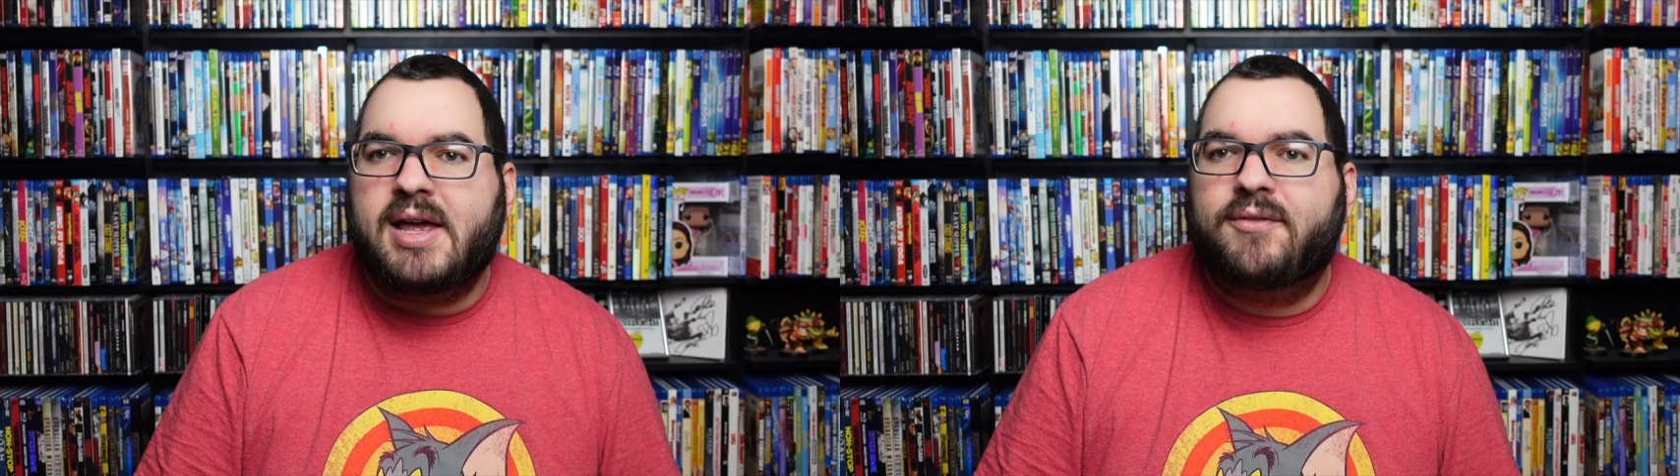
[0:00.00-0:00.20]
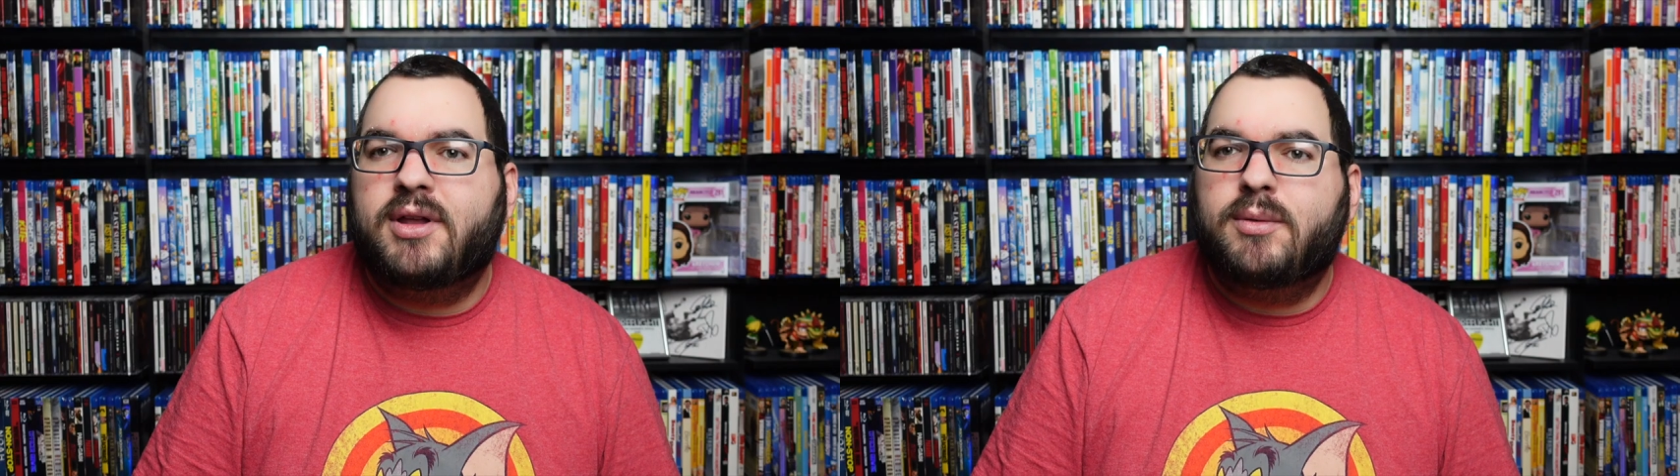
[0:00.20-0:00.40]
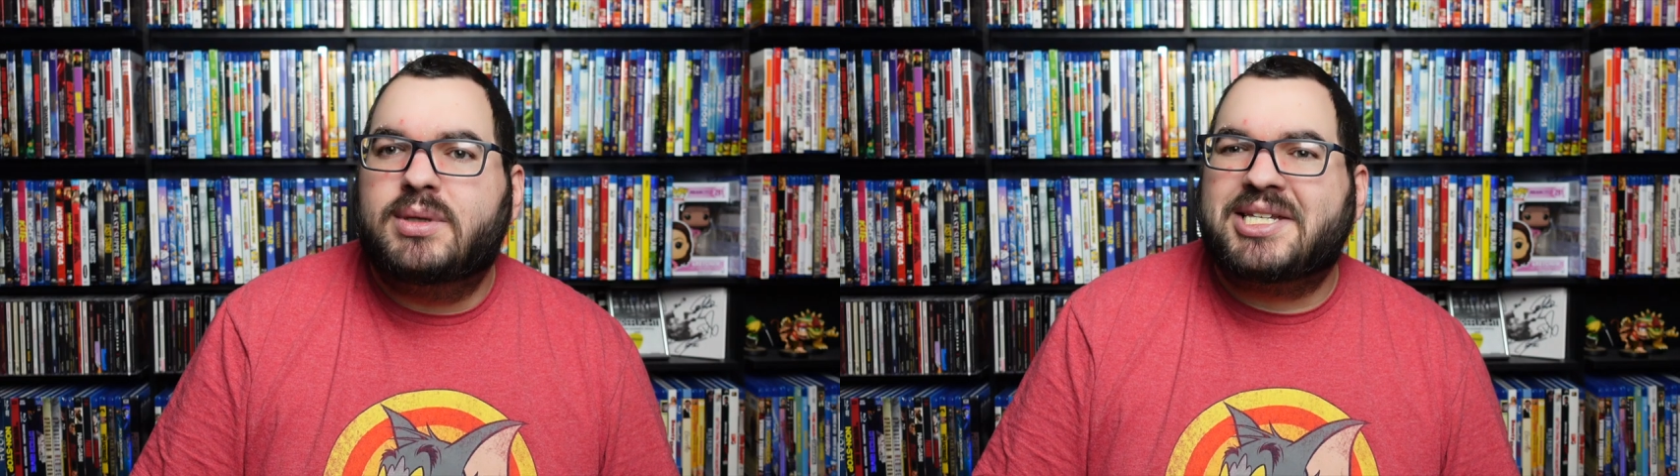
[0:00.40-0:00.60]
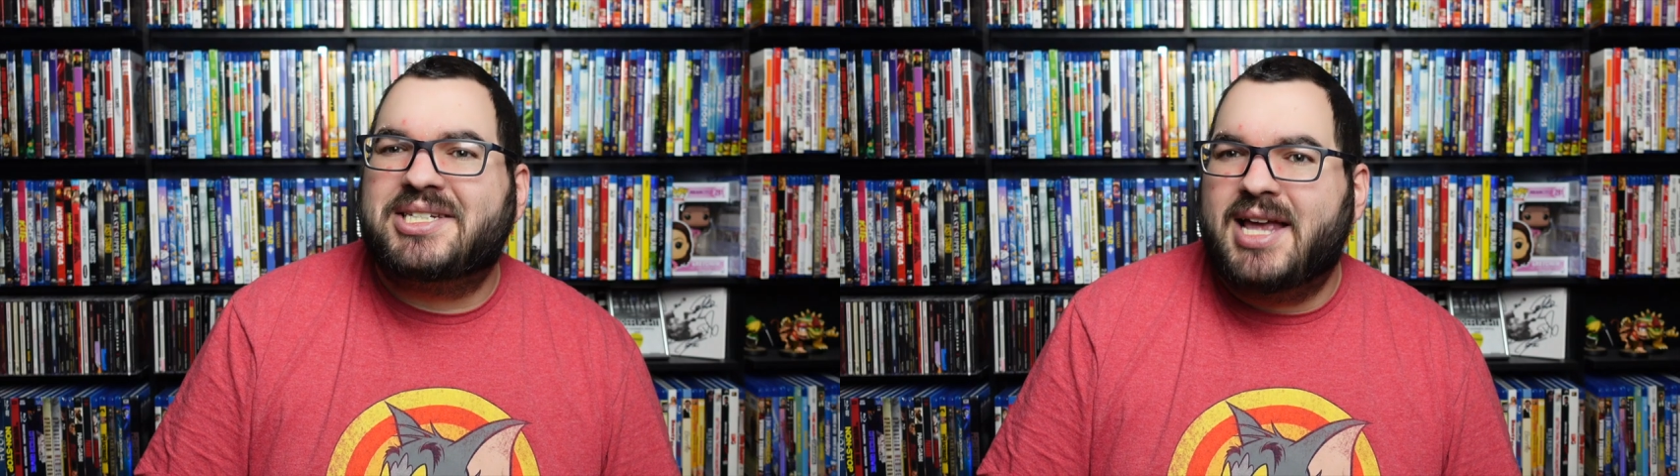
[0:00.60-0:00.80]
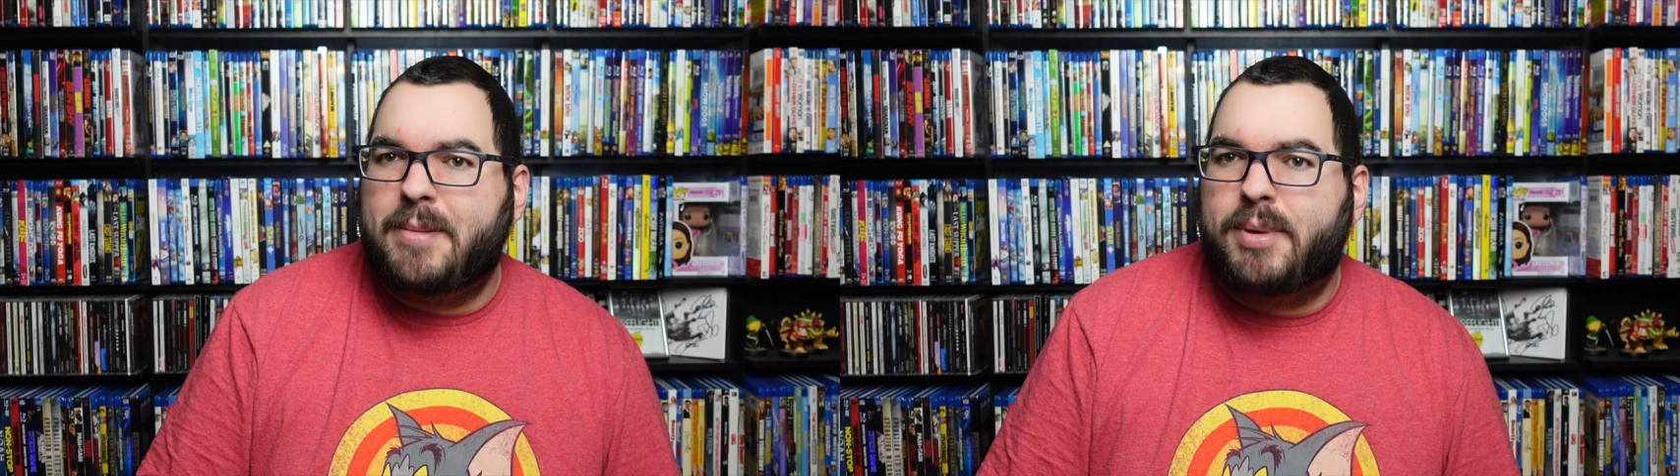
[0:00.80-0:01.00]
definitely was a
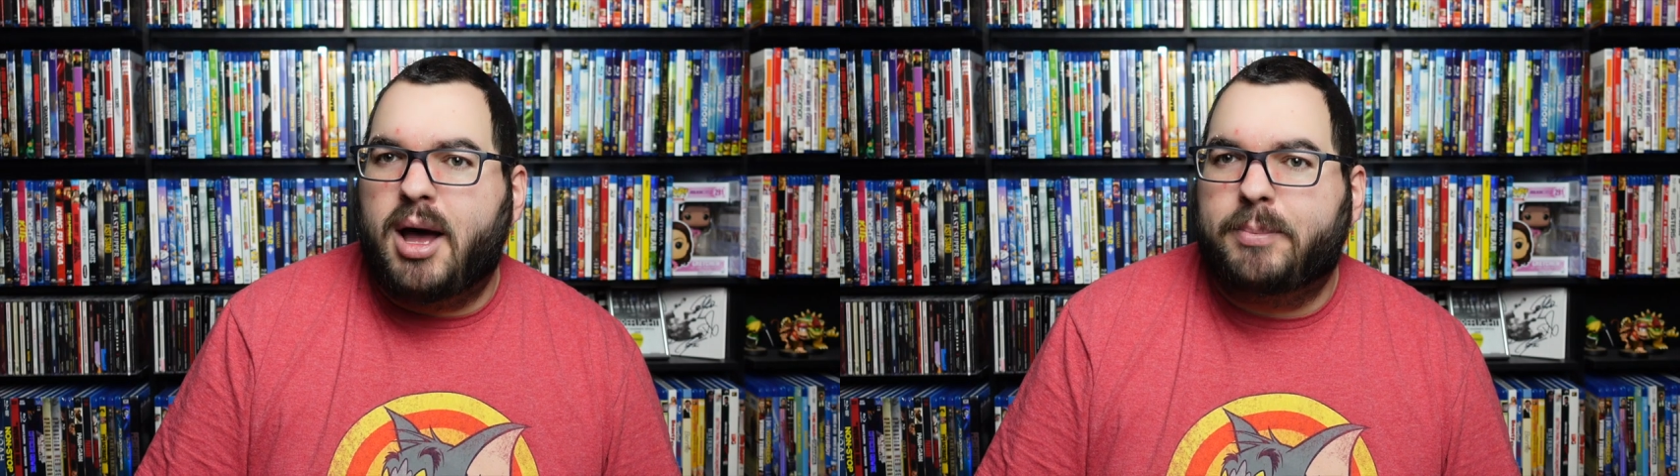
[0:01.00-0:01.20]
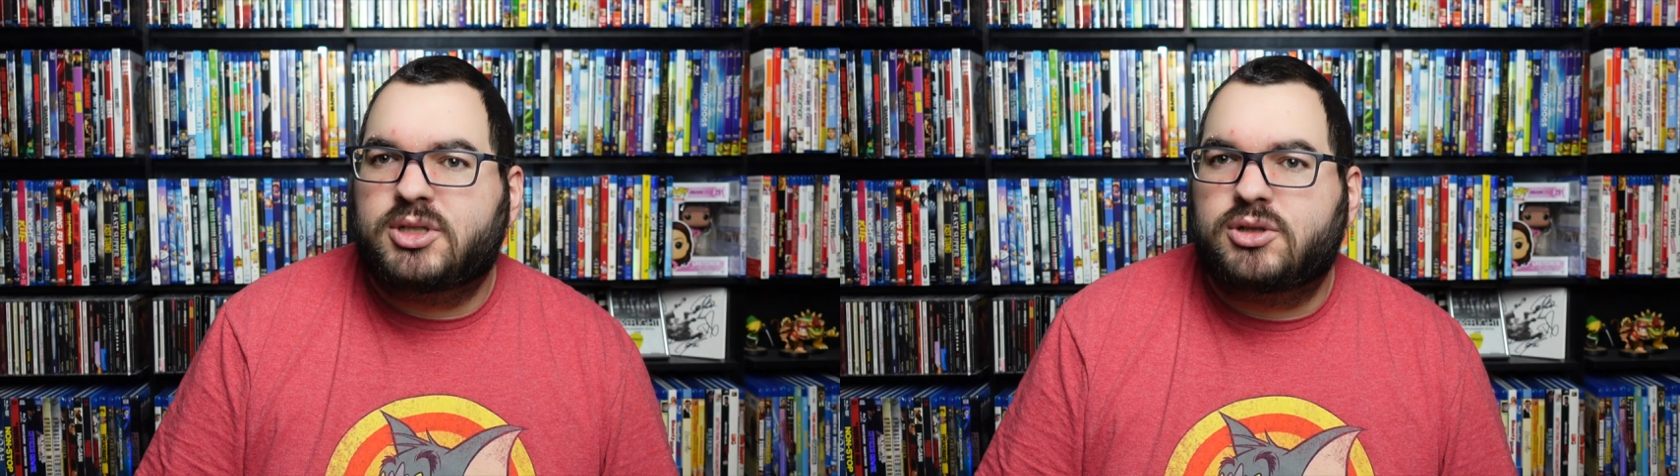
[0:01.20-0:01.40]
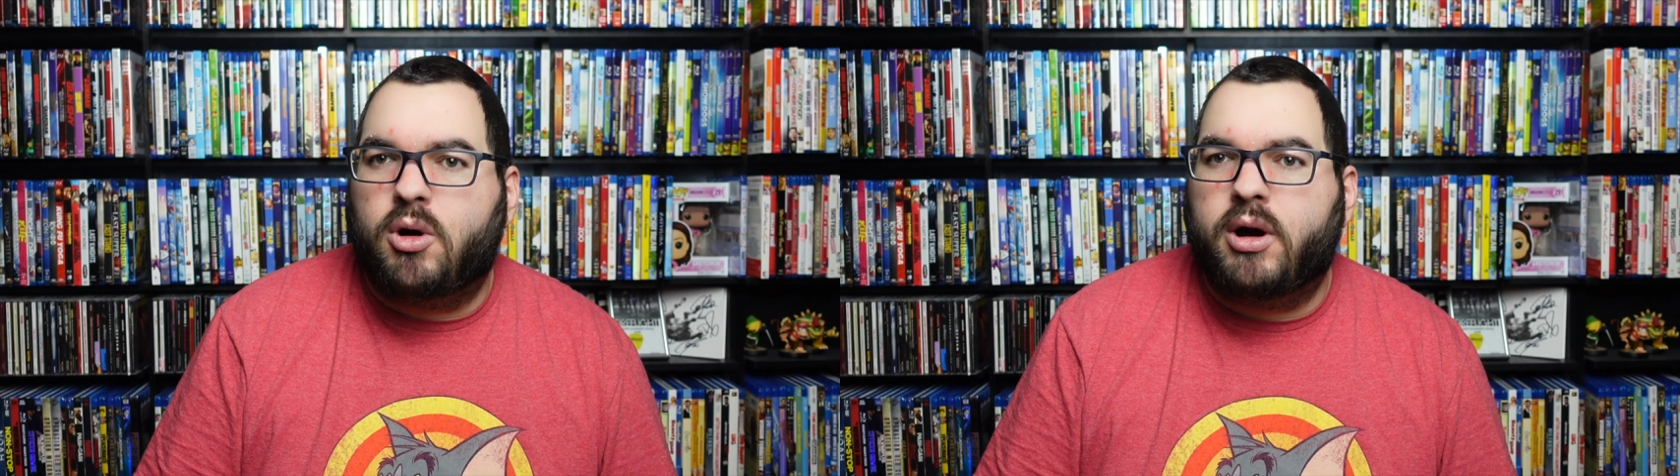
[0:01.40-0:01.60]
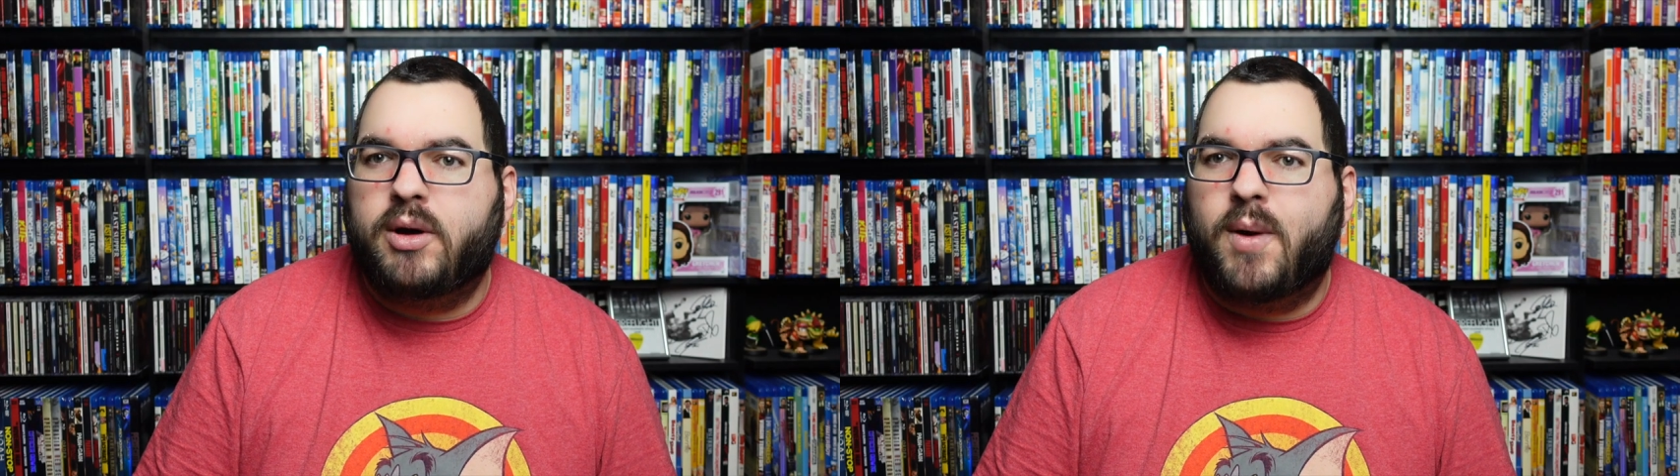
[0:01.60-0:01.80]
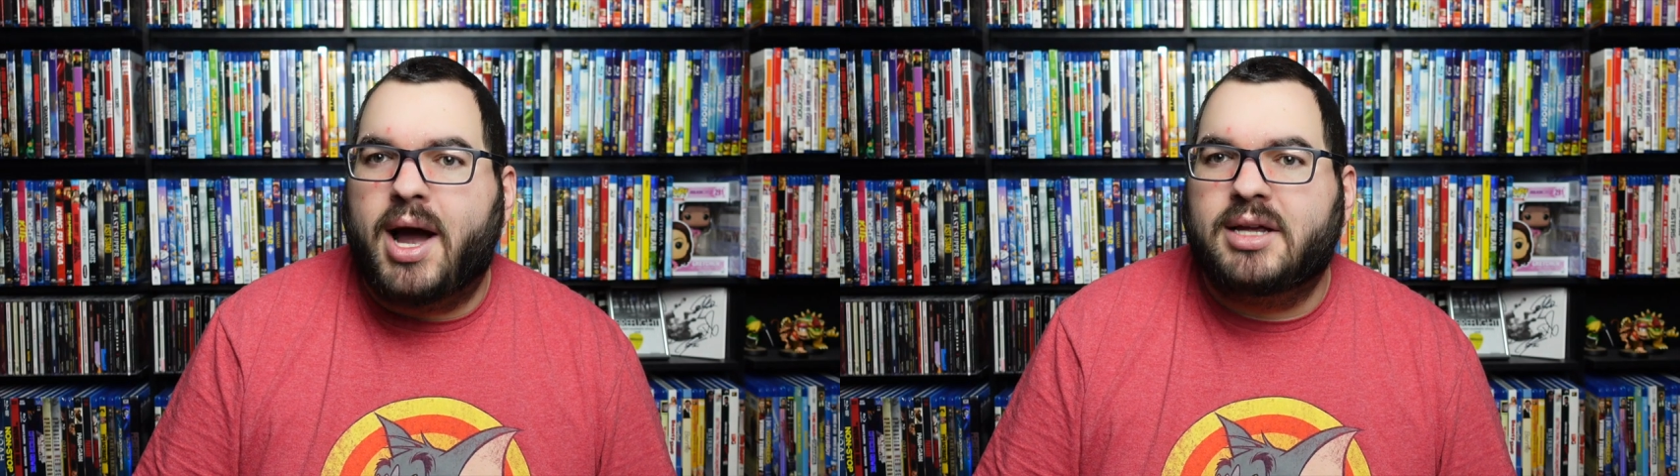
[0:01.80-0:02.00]
step up
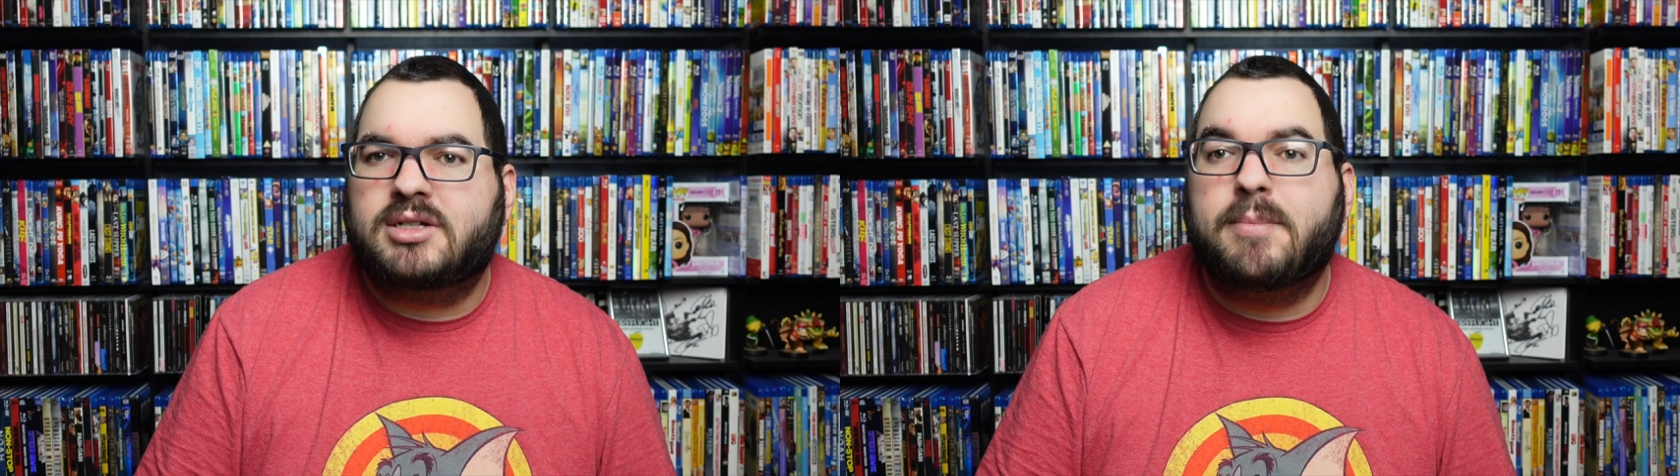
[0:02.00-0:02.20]
story-wise